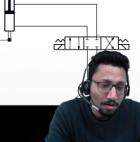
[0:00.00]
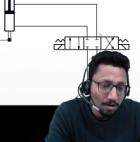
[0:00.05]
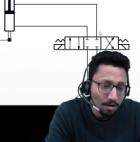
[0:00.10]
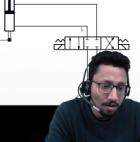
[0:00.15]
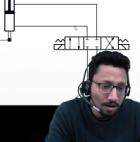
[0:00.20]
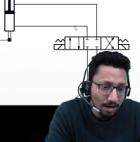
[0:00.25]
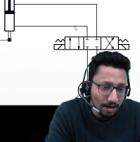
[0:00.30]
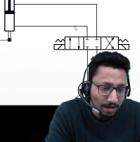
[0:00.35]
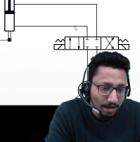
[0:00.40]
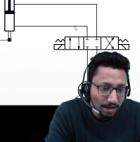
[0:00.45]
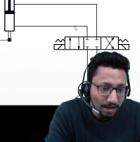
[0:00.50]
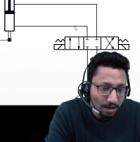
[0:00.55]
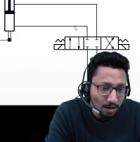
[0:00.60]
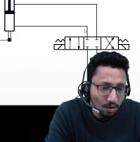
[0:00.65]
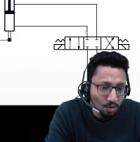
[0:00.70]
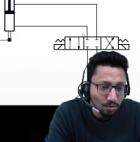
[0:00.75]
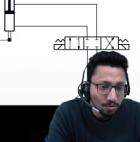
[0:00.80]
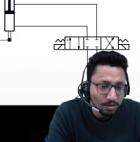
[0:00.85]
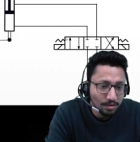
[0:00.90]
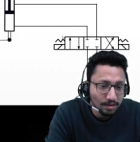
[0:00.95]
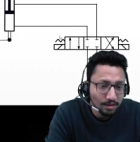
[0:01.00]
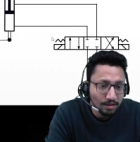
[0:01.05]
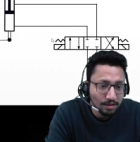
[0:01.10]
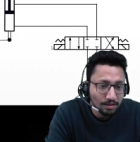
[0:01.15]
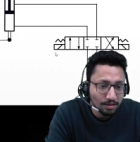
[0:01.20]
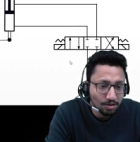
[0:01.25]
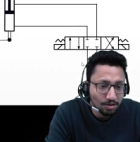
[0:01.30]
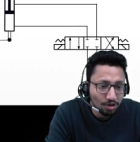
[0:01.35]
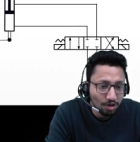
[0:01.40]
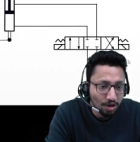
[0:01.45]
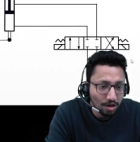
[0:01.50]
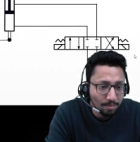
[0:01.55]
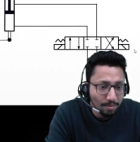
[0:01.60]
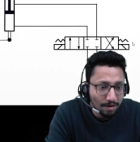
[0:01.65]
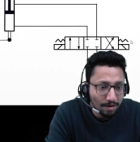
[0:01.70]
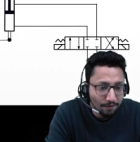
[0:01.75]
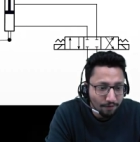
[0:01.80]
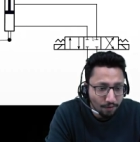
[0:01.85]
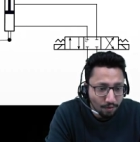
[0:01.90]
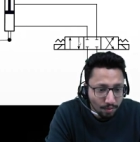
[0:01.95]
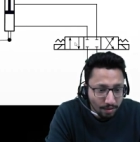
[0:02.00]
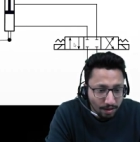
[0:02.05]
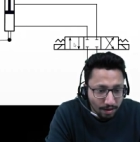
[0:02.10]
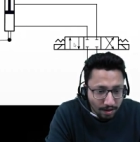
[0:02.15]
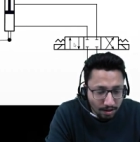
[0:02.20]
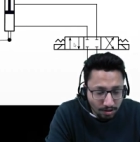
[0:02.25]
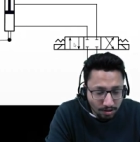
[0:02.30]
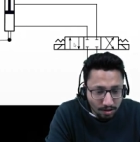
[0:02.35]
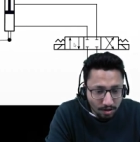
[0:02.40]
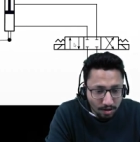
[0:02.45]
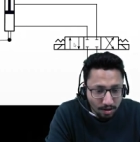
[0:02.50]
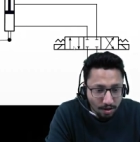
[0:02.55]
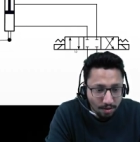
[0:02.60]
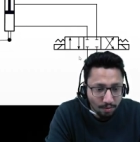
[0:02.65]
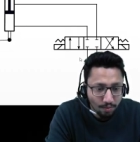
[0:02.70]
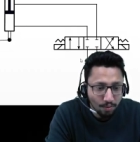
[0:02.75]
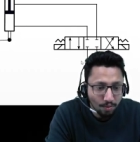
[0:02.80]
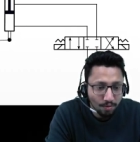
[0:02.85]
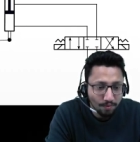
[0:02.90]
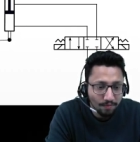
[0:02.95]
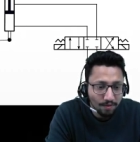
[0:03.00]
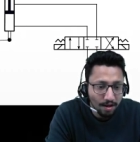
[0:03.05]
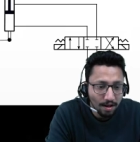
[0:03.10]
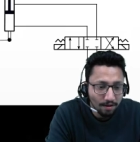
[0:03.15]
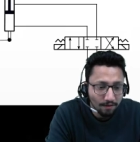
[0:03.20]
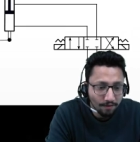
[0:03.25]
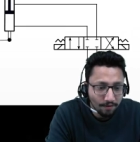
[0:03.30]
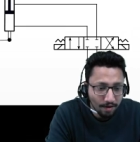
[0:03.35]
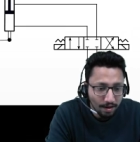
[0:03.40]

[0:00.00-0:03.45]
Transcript: connecting hoses, three by four directional control valve,